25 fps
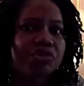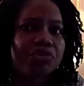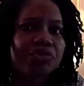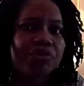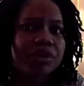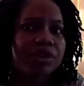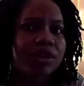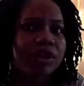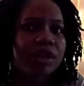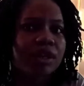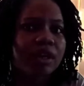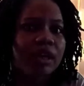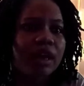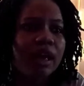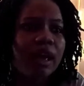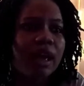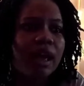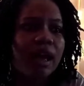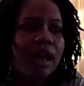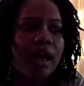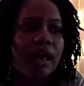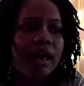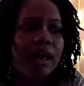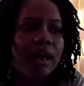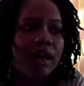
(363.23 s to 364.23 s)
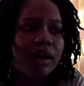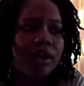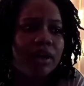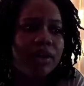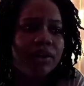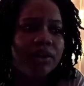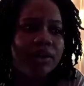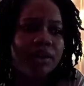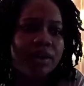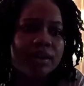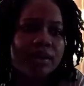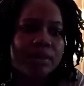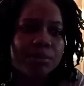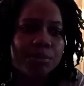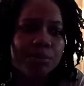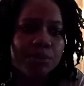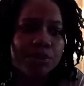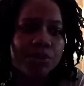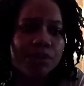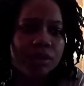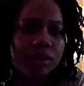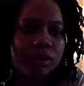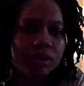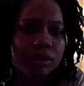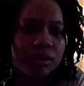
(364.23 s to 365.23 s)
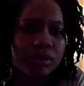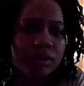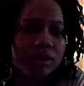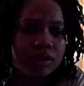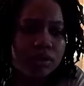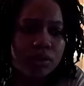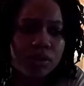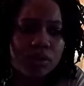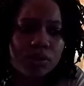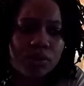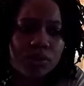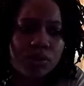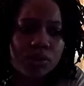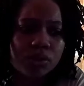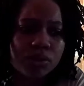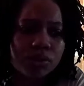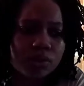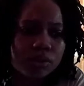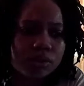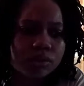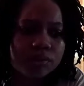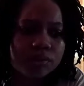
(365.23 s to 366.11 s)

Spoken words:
reading this book. So,